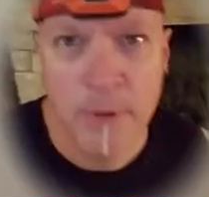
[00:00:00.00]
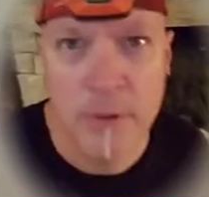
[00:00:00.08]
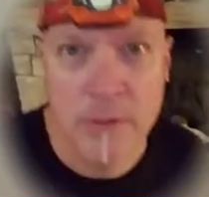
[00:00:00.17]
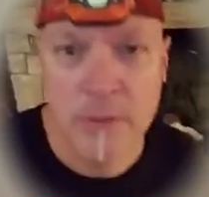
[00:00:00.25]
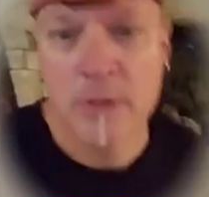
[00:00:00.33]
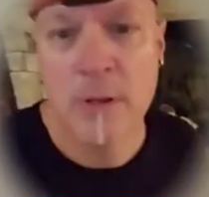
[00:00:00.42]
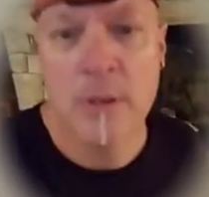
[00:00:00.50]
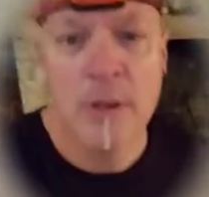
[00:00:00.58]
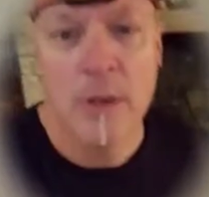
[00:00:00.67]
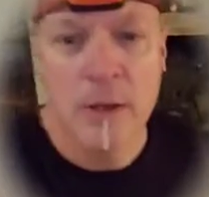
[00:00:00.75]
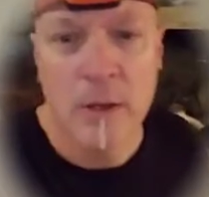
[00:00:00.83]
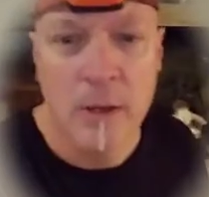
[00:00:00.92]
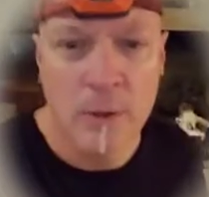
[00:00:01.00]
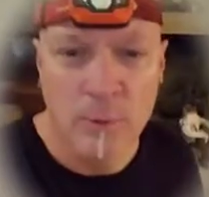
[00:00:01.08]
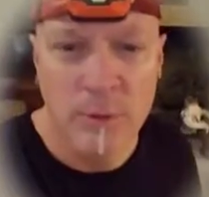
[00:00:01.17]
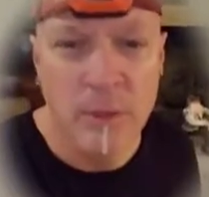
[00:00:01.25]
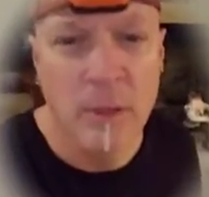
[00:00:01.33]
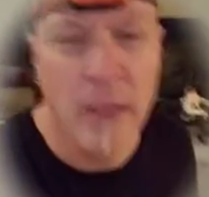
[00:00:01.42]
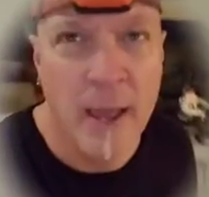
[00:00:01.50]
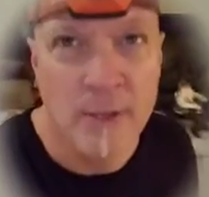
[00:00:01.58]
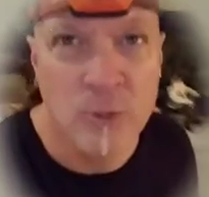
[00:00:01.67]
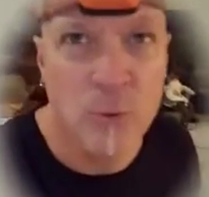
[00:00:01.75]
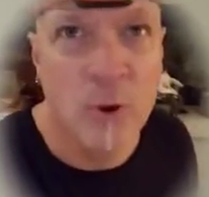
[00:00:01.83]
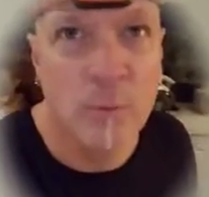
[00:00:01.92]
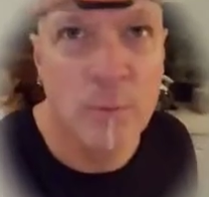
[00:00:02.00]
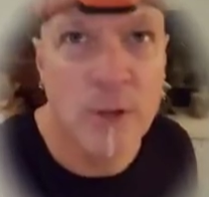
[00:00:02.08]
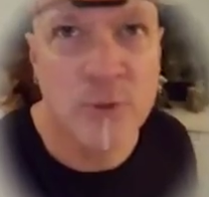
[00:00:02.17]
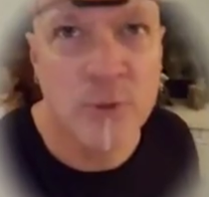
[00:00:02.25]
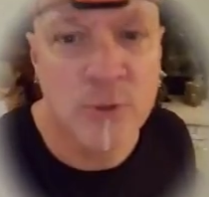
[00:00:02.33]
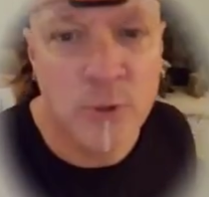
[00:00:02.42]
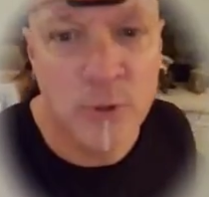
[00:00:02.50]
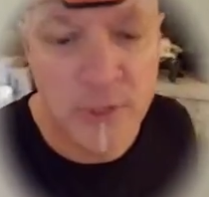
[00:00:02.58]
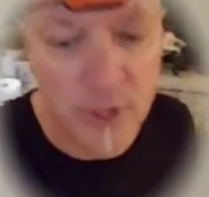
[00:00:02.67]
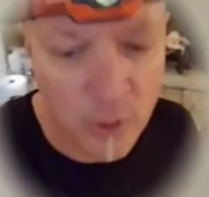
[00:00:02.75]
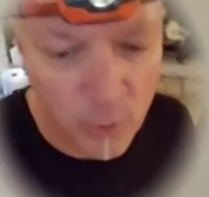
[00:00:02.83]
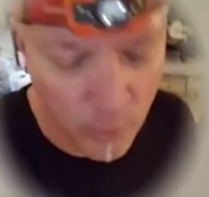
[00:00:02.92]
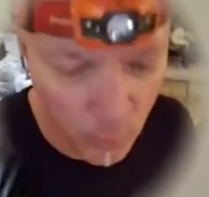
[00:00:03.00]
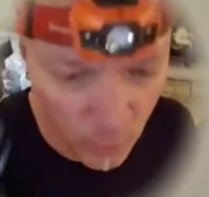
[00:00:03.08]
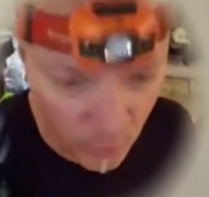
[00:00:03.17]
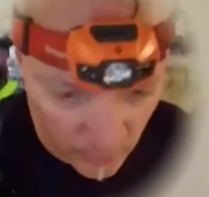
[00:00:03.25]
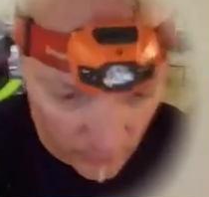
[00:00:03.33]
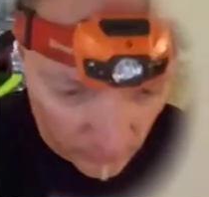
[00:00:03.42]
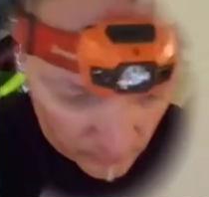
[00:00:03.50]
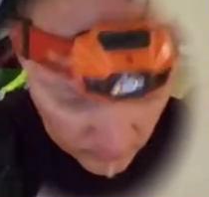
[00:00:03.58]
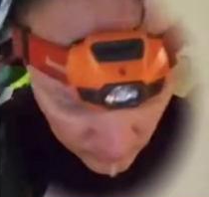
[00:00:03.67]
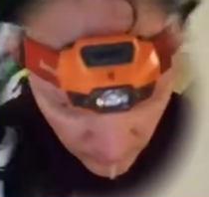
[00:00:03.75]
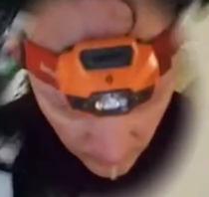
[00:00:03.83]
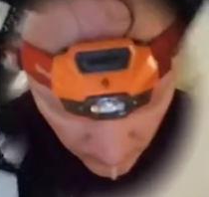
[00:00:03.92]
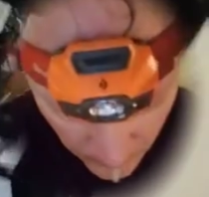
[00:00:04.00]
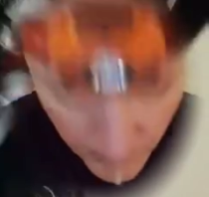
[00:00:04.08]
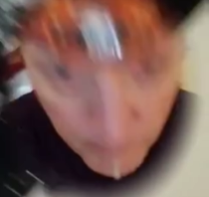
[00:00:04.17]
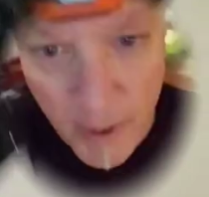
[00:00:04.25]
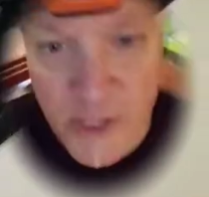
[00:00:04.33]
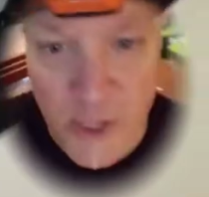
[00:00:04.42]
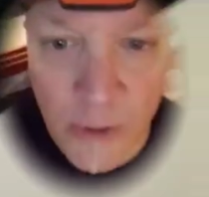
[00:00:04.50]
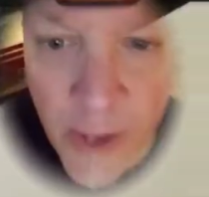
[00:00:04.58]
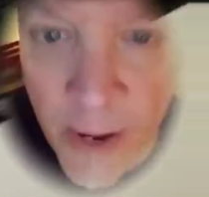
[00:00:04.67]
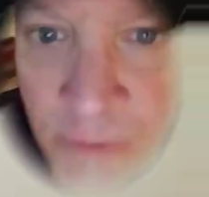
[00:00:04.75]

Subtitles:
is within the last 12 months or so this thing quit working, and basically I've